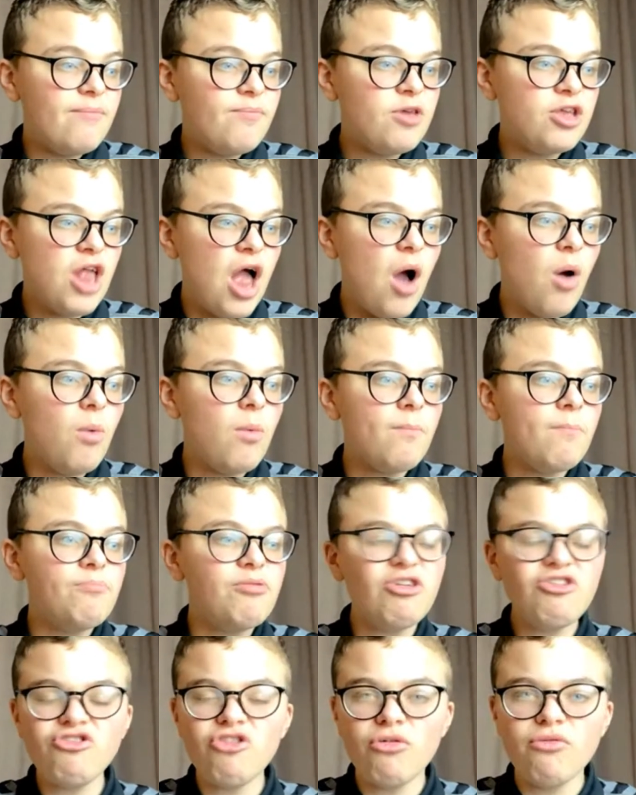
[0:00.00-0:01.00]
you know,
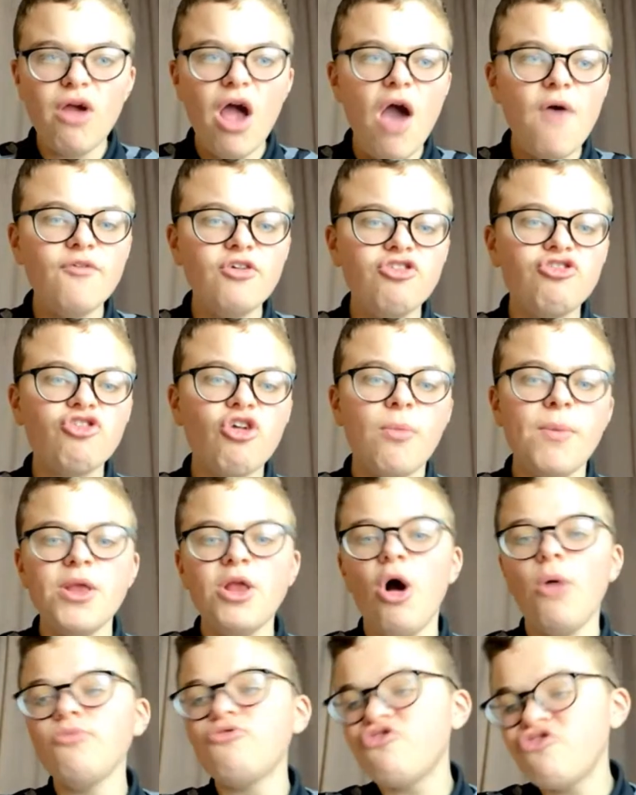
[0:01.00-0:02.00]
Bristol Rovers coming
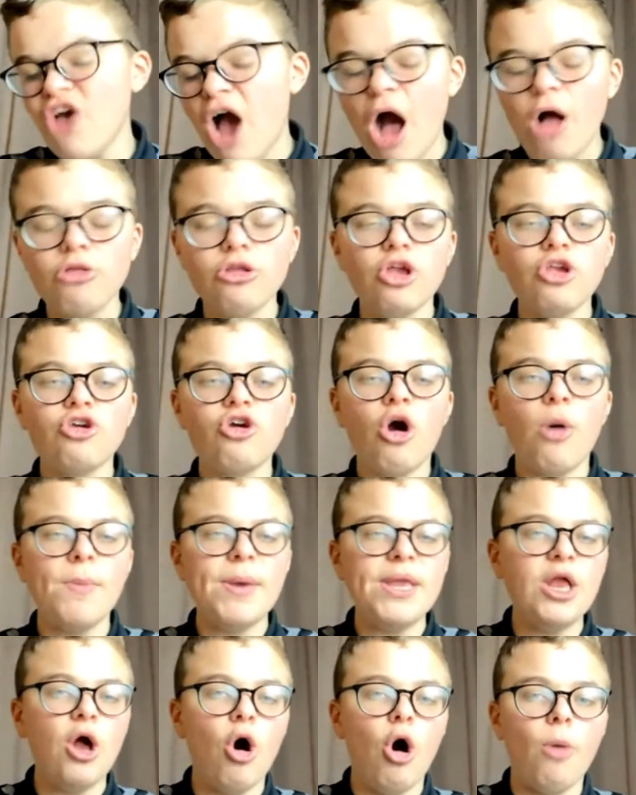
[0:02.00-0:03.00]
up, Charlton
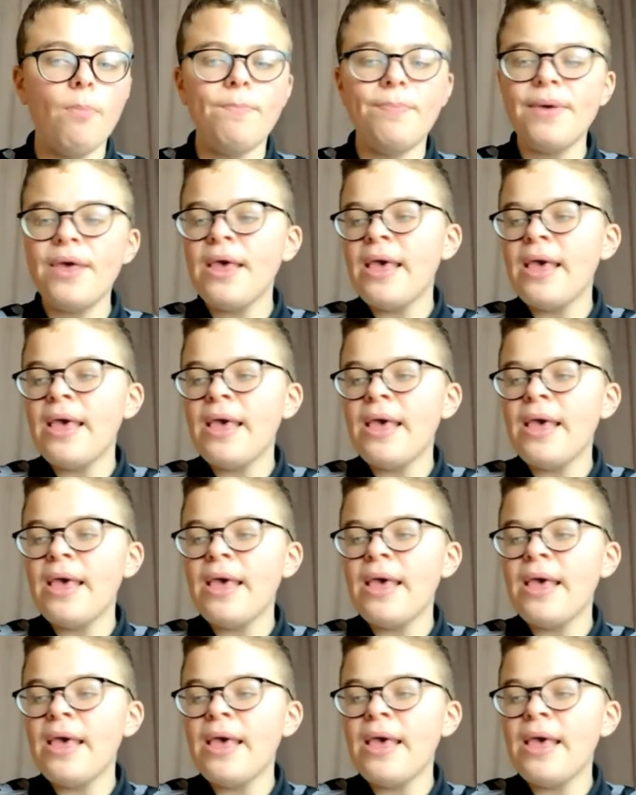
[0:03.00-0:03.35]
coming up,